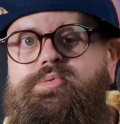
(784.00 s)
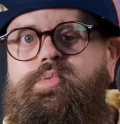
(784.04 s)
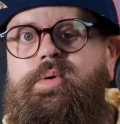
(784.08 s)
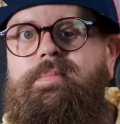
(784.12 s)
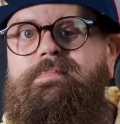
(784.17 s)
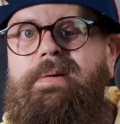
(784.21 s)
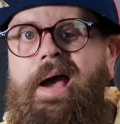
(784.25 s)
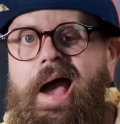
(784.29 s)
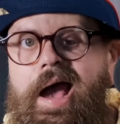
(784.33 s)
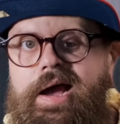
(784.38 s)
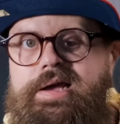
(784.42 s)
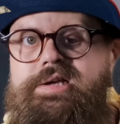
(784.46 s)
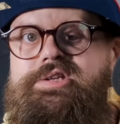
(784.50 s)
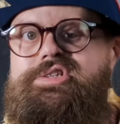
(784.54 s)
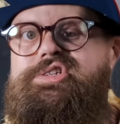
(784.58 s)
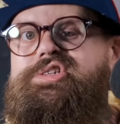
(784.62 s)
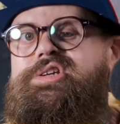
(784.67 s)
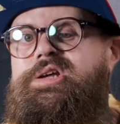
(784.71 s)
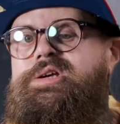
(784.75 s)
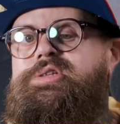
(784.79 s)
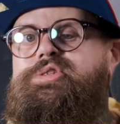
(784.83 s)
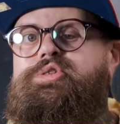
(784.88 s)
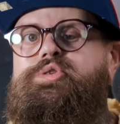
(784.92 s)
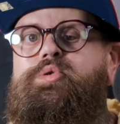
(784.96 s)
we packaged
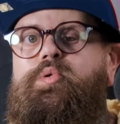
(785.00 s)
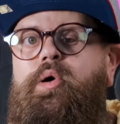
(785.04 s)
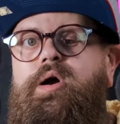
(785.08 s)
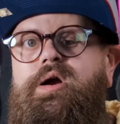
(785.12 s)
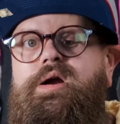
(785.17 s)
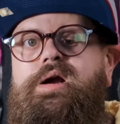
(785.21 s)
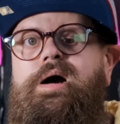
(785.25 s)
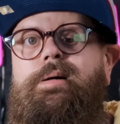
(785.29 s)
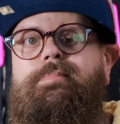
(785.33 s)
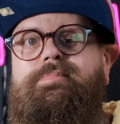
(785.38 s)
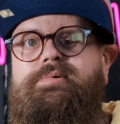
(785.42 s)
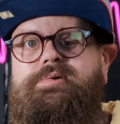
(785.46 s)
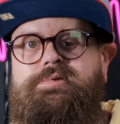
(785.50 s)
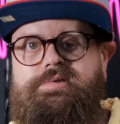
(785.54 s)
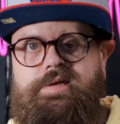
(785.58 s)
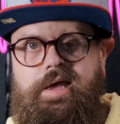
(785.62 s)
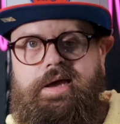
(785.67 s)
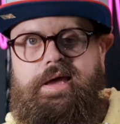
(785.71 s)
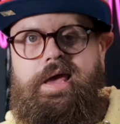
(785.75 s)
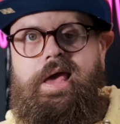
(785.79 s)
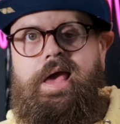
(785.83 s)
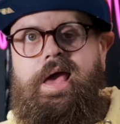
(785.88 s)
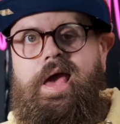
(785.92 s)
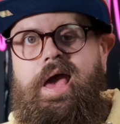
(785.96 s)
it to our couples like,
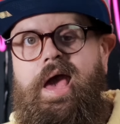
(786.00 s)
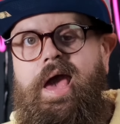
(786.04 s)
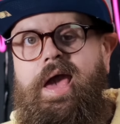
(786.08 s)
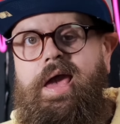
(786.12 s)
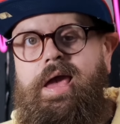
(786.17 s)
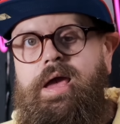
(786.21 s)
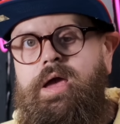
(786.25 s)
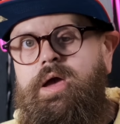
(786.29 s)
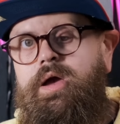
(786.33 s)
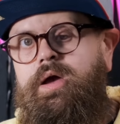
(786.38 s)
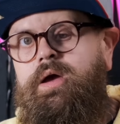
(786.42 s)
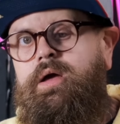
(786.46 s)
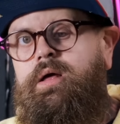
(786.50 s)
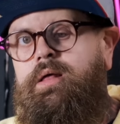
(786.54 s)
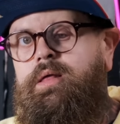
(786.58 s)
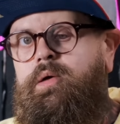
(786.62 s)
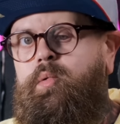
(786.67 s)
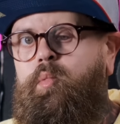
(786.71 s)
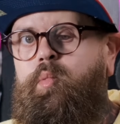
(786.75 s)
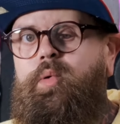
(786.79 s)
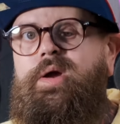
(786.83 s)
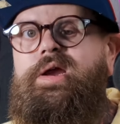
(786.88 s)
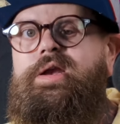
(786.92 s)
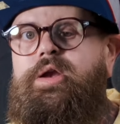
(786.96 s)
hey,
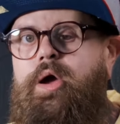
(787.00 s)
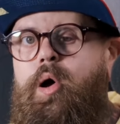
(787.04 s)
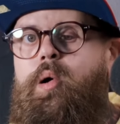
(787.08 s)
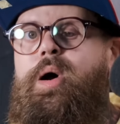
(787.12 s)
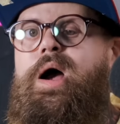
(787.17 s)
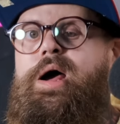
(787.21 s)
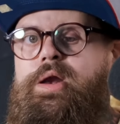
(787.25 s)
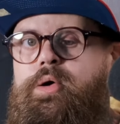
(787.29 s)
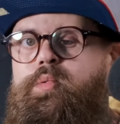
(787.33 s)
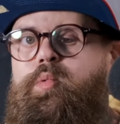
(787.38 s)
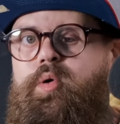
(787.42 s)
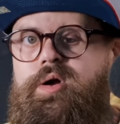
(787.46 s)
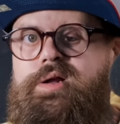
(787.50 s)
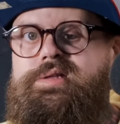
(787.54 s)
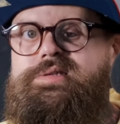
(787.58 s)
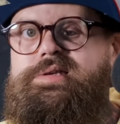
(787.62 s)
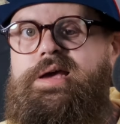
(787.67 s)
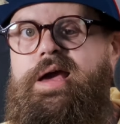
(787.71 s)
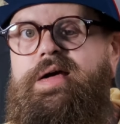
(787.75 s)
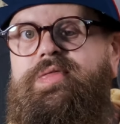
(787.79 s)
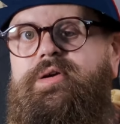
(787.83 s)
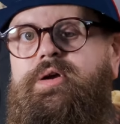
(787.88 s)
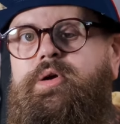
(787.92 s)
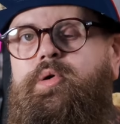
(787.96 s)
we know how to work
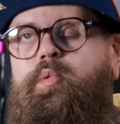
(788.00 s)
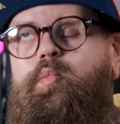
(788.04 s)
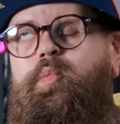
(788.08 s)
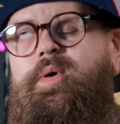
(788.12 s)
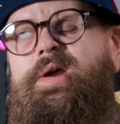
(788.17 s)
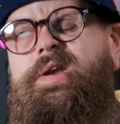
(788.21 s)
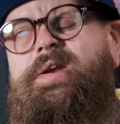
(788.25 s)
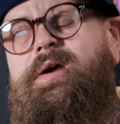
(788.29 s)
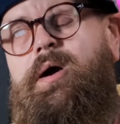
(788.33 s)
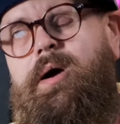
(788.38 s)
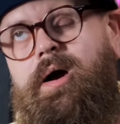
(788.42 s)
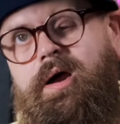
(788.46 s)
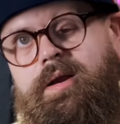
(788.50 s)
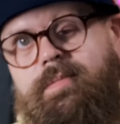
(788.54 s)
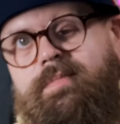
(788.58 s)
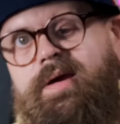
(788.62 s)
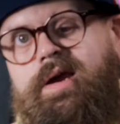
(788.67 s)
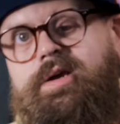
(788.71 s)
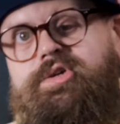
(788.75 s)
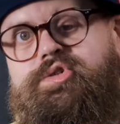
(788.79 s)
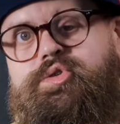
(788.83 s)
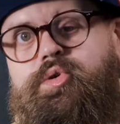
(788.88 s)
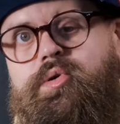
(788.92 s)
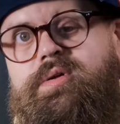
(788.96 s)
together. We know how to
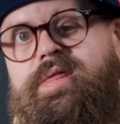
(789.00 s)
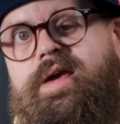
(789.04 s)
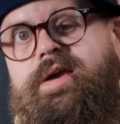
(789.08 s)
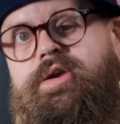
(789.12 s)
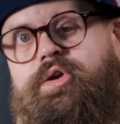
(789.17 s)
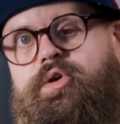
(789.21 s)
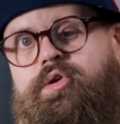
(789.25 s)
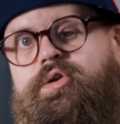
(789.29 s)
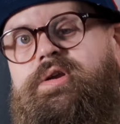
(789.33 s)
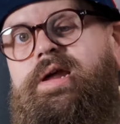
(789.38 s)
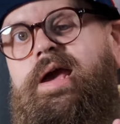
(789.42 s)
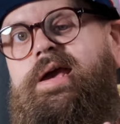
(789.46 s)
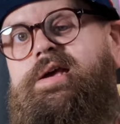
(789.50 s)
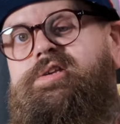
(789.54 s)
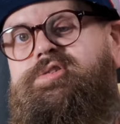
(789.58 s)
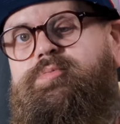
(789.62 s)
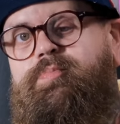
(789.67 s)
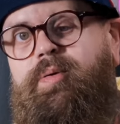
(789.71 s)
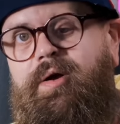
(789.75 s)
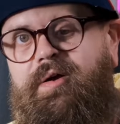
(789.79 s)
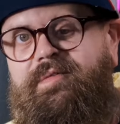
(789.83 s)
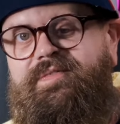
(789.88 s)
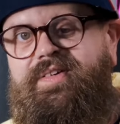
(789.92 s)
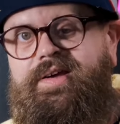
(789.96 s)
make sure that your day is
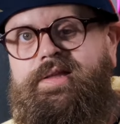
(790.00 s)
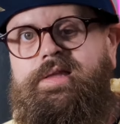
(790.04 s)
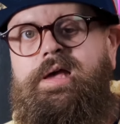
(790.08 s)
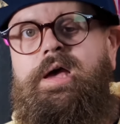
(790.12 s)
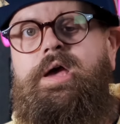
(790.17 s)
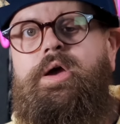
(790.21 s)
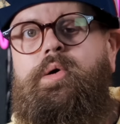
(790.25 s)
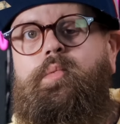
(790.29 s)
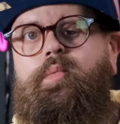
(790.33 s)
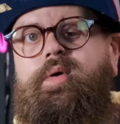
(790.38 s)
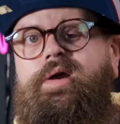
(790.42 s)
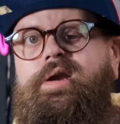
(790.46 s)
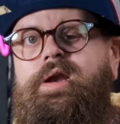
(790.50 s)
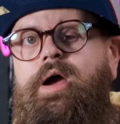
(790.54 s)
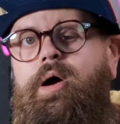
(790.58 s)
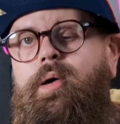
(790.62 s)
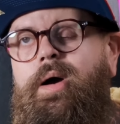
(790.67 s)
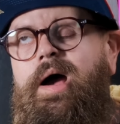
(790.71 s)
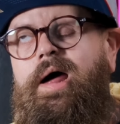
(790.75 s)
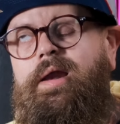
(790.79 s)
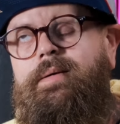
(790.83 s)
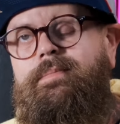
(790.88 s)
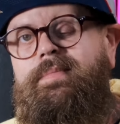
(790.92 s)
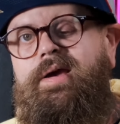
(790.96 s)
perfect. We know
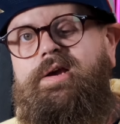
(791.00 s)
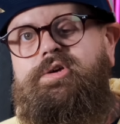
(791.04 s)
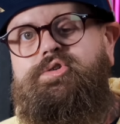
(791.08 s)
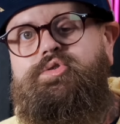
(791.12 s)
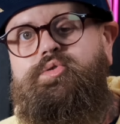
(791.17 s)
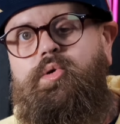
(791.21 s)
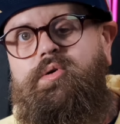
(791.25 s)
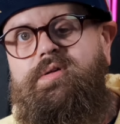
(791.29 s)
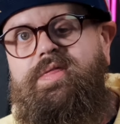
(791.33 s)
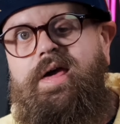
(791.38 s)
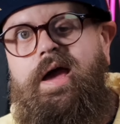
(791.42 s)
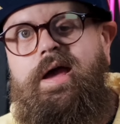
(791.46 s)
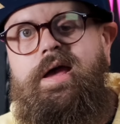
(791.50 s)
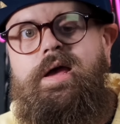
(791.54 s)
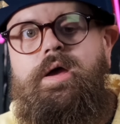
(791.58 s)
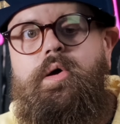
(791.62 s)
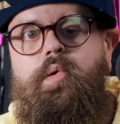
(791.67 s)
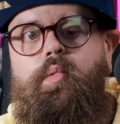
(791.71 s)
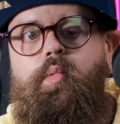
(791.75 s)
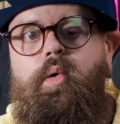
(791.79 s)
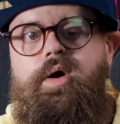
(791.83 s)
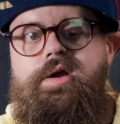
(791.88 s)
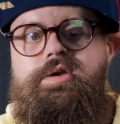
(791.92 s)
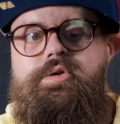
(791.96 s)
how to make sure that
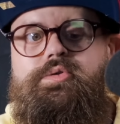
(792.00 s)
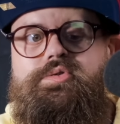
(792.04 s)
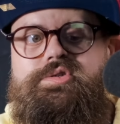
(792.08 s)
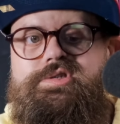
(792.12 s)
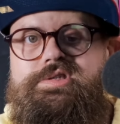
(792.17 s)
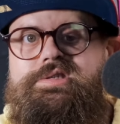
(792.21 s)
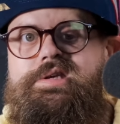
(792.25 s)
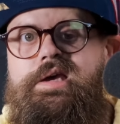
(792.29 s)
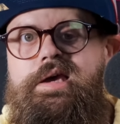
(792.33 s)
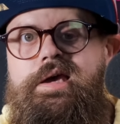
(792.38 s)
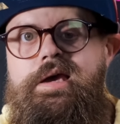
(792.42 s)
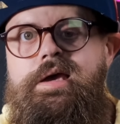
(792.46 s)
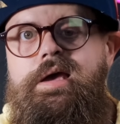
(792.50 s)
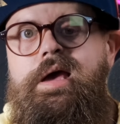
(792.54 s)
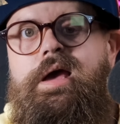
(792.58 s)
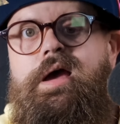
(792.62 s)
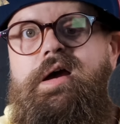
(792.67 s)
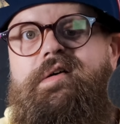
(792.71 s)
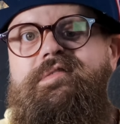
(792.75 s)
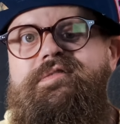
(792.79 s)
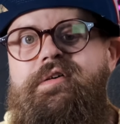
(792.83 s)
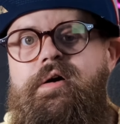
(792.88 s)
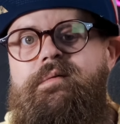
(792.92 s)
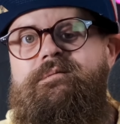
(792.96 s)
what you see
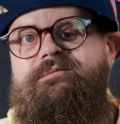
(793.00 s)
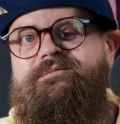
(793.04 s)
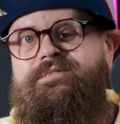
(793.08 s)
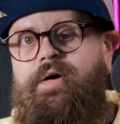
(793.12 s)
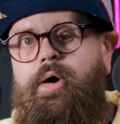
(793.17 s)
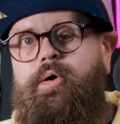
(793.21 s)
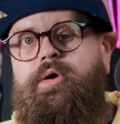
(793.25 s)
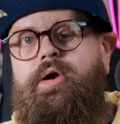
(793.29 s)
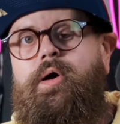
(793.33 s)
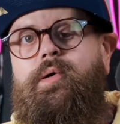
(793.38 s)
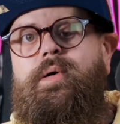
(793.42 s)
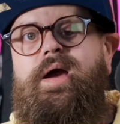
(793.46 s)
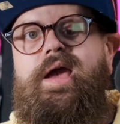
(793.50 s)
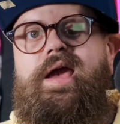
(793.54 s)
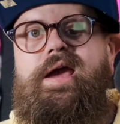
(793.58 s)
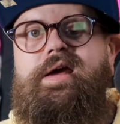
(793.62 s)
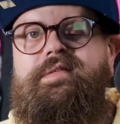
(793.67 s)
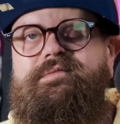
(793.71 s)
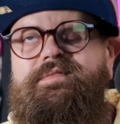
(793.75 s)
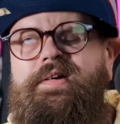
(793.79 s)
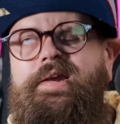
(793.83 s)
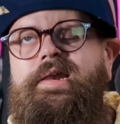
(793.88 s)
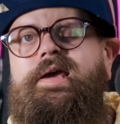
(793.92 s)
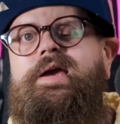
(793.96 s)
from photo and
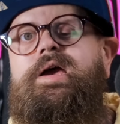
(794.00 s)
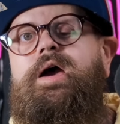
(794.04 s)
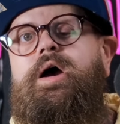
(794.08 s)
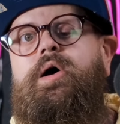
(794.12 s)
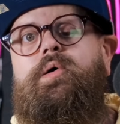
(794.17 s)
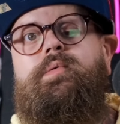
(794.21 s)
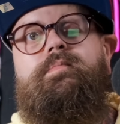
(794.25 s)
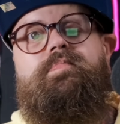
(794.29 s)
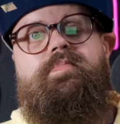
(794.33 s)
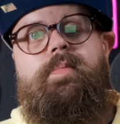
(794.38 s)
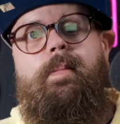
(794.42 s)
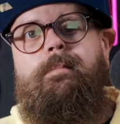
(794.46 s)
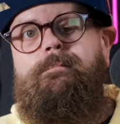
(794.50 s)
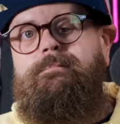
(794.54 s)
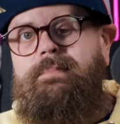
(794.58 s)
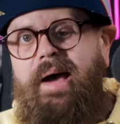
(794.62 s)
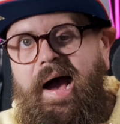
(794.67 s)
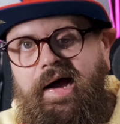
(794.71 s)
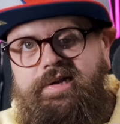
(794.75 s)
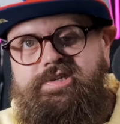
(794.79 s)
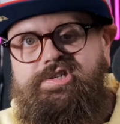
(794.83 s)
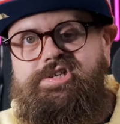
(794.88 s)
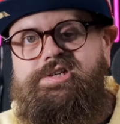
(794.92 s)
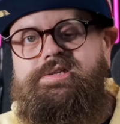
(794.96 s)
video
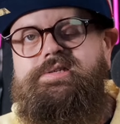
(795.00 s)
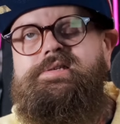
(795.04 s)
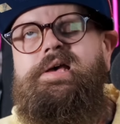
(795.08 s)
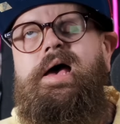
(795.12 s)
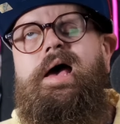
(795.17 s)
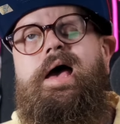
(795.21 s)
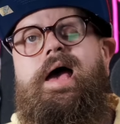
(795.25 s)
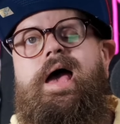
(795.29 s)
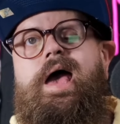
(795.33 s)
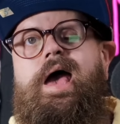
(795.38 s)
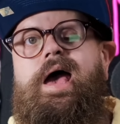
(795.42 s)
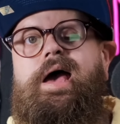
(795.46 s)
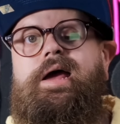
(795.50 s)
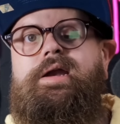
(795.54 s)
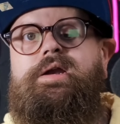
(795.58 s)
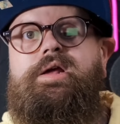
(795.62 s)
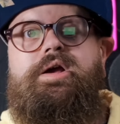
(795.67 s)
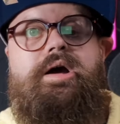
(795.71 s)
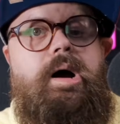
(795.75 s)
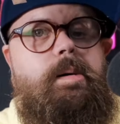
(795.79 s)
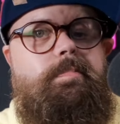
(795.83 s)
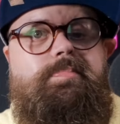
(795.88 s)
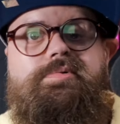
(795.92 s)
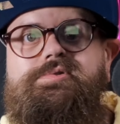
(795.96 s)
matches. And
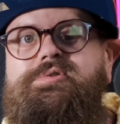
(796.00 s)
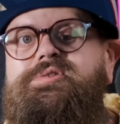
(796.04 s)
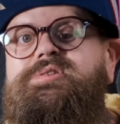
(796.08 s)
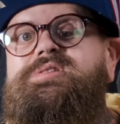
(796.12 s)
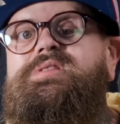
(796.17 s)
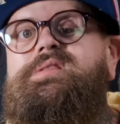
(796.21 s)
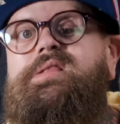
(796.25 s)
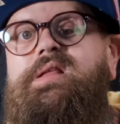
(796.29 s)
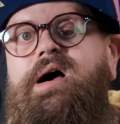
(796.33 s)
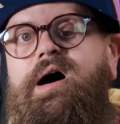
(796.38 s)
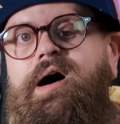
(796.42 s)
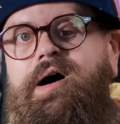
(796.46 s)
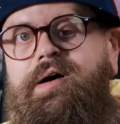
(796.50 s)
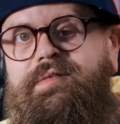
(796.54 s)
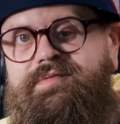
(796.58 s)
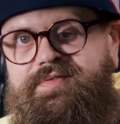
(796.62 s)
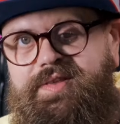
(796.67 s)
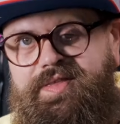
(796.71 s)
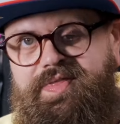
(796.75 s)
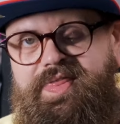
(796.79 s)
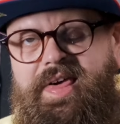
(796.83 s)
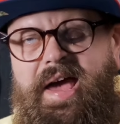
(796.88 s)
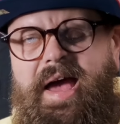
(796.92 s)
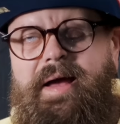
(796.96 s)
couples loved
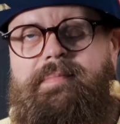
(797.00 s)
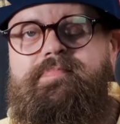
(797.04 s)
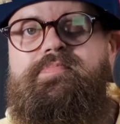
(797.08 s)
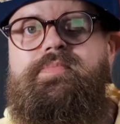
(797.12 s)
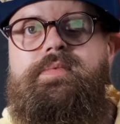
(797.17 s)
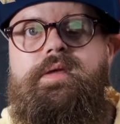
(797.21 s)
that.